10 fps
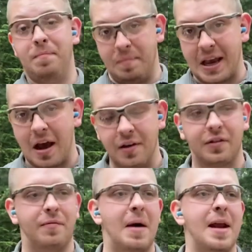because
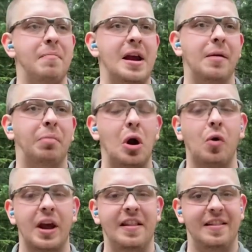of mine being
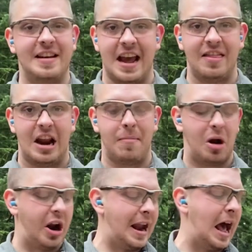broken the day that I
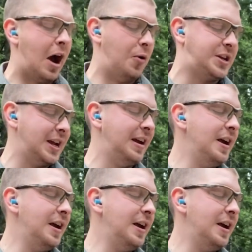brought it out.